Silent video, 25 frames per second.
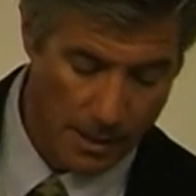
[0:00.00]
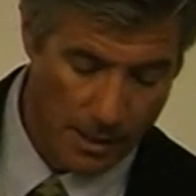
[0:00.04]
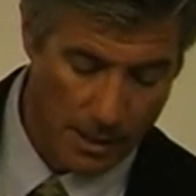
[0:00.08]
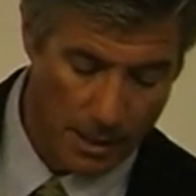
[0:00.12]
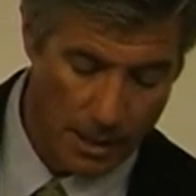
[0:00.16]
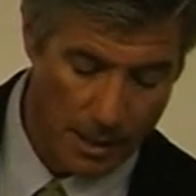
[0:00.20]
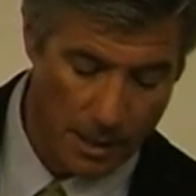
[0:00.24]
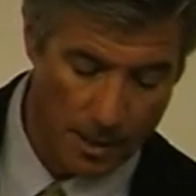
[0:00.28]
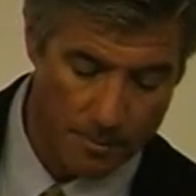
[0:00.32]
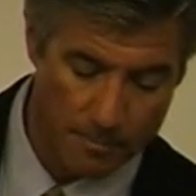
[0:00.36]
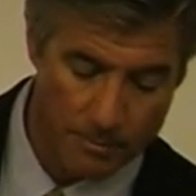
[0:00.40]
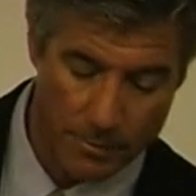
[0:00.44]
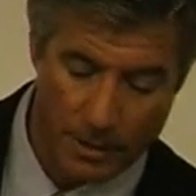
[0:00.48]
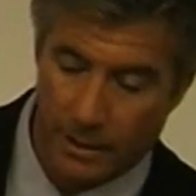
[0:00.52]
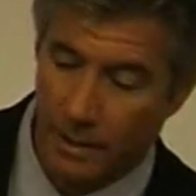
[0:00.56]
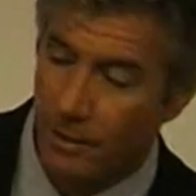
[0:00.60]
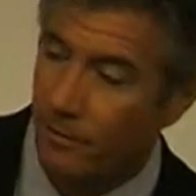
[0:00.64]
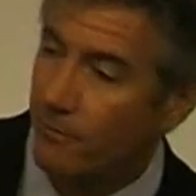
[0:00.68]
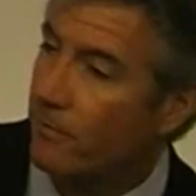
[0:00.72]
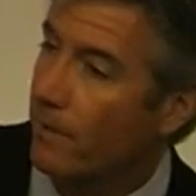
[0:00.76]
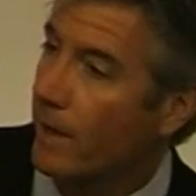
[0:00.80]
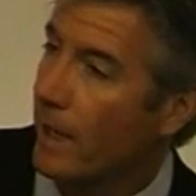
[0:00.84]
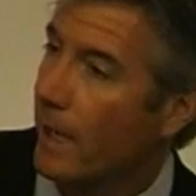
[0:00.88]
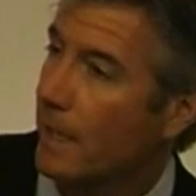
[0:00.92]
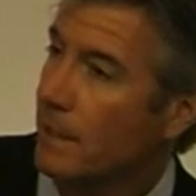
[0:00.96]
Um, but in
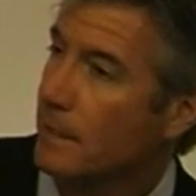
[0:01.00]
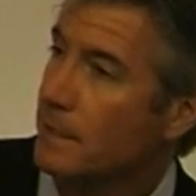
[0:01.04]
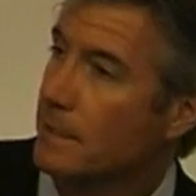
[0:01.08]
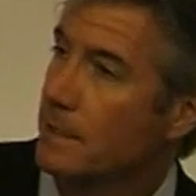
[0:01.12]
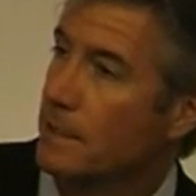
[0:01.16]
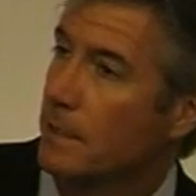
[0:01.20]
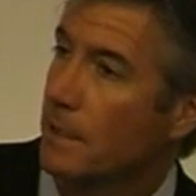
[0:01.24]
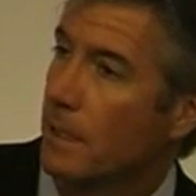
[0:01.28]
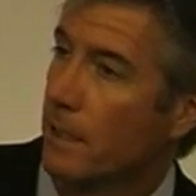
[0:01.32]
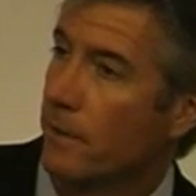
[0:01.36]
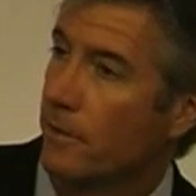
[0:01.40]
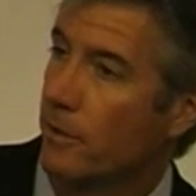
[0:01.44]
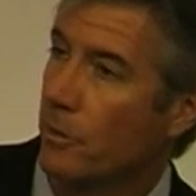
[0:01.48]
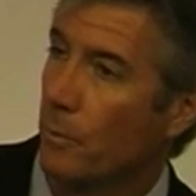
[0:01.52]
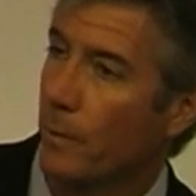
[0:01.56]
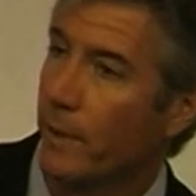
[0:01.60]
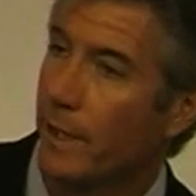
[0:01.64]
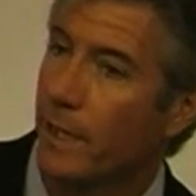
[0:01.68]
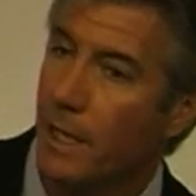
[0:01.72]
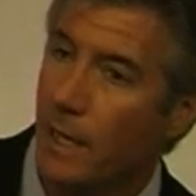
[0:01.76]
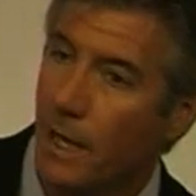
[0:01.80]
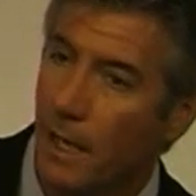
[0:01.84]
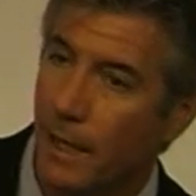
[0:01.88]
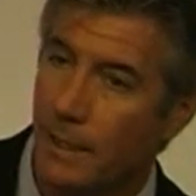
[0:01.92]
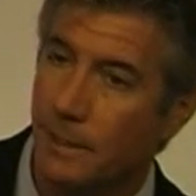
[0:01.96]
fact, uh, they went
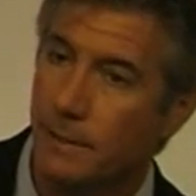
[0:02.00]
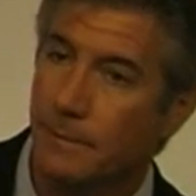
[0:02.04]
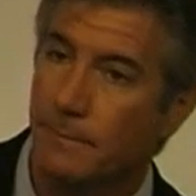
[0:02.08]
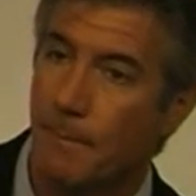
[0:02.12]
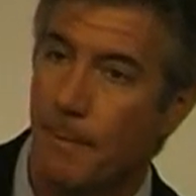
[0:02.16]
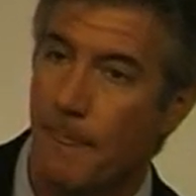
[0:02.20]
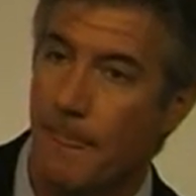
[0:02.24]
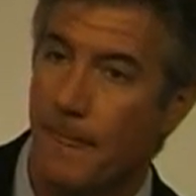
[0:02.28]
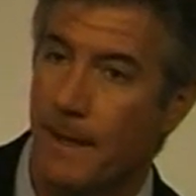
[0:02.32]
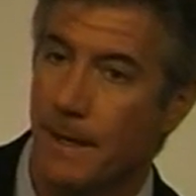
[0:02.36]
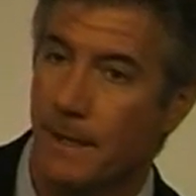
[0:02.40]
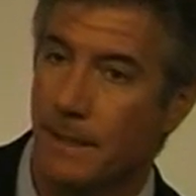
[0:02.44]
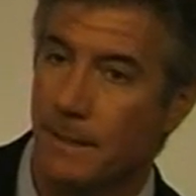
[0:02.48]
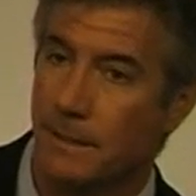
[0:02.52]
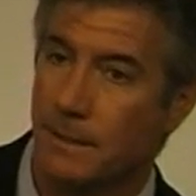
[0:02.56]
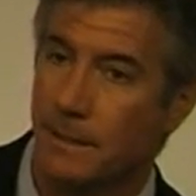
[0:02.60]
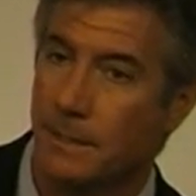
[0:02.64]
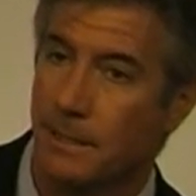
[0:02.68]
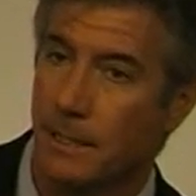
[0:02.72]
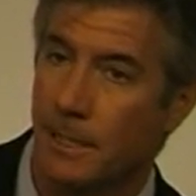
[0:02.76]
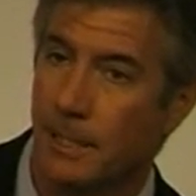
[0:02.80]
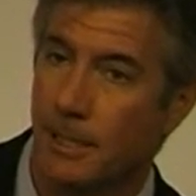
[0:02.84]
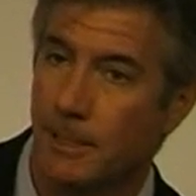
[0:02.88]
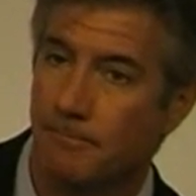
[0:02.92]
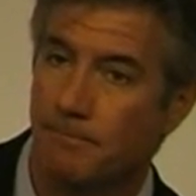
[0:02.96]
ahead and
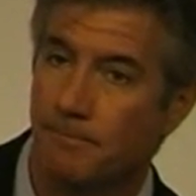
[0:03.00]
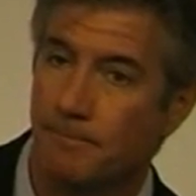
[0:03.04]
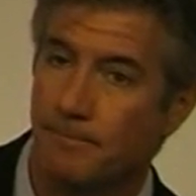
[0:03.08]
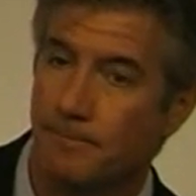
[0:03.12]
um,